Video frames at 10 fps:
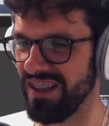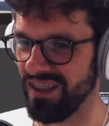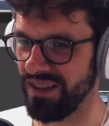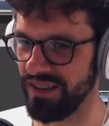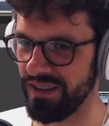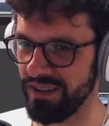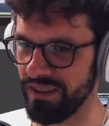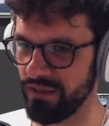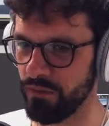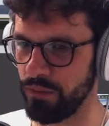
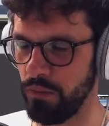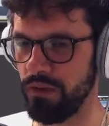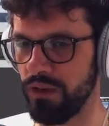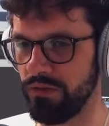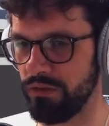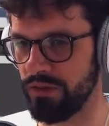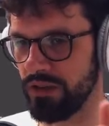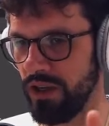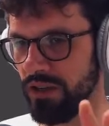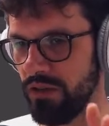then you would probably have to
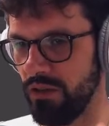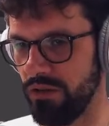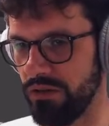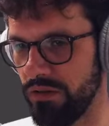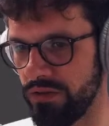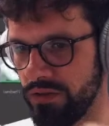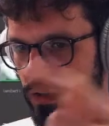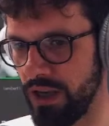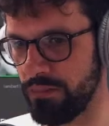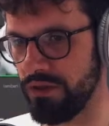assign all those
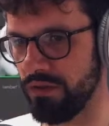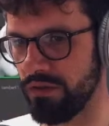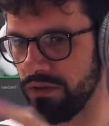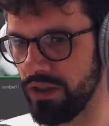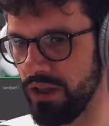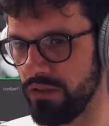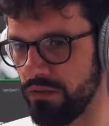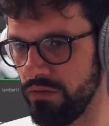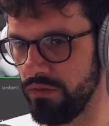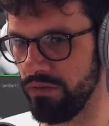capsules again to
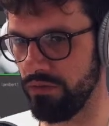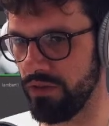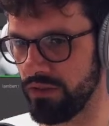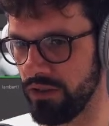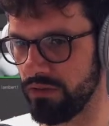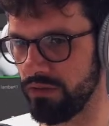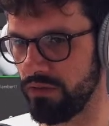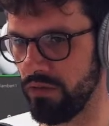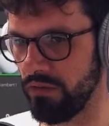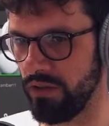do the physics
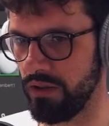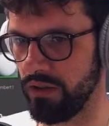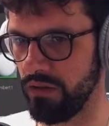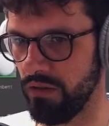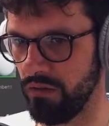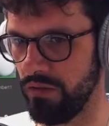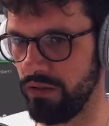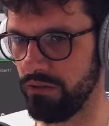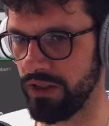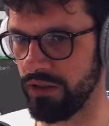of the
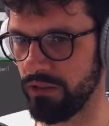rig.